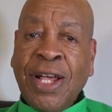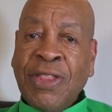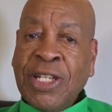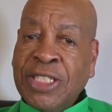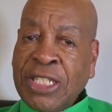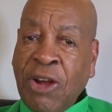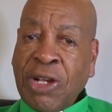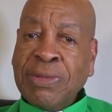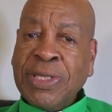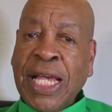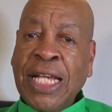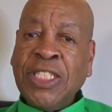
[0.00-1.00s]
The
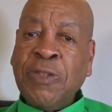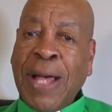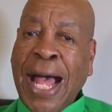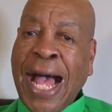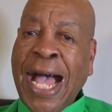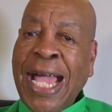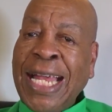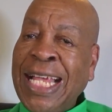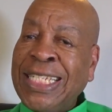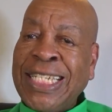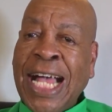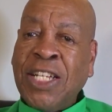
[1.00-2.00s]
circumstances behind a
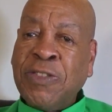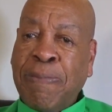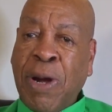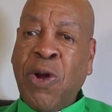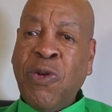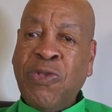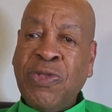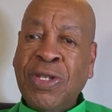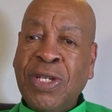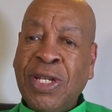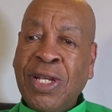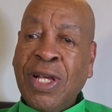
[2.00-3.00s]
child's birth
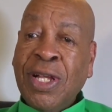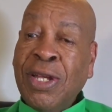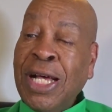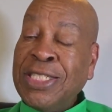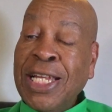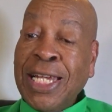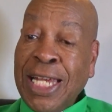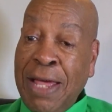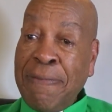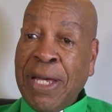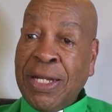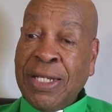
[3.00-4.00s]
doesn't
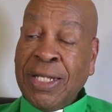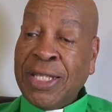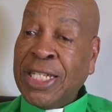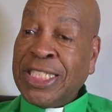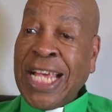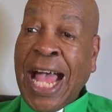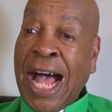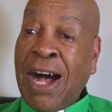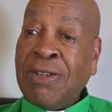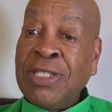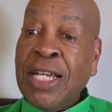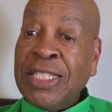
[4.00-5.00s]
limit the
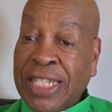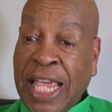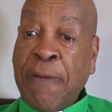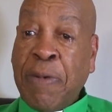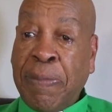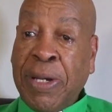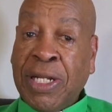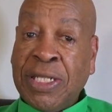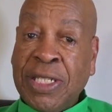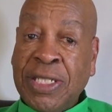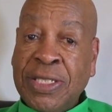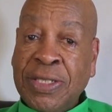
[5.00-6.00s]
child's
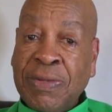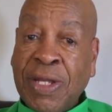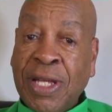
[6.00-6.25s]
capabilities.